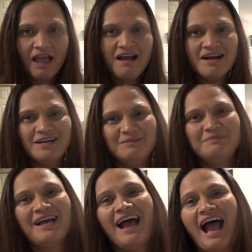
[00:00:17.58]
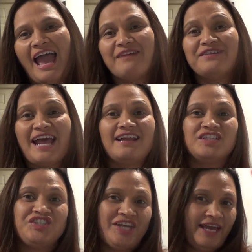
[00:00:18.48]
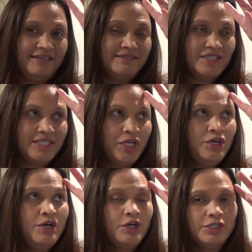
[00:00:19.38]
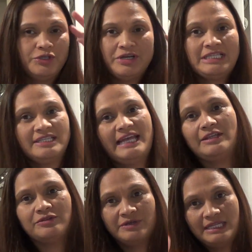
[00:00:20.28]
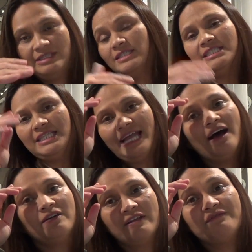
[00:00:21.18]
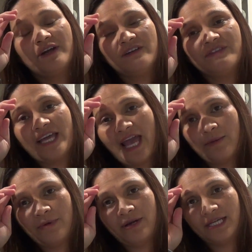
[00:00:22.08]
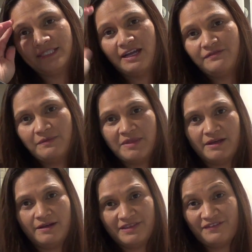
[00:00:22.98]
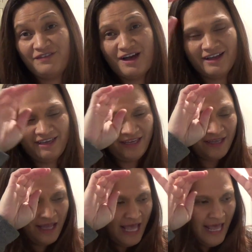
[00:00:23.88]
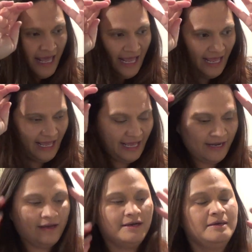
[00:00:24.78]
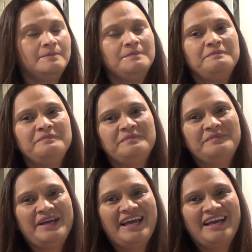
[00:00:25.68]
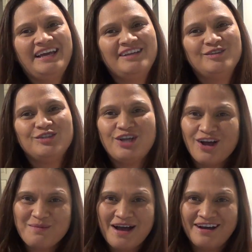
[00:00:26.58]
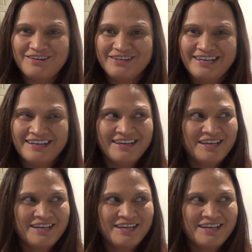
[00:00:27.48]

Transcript: Um, I haven't had a chance during the day to really just sit down in front of the camera aside from the, the vlogging and, um, and talk about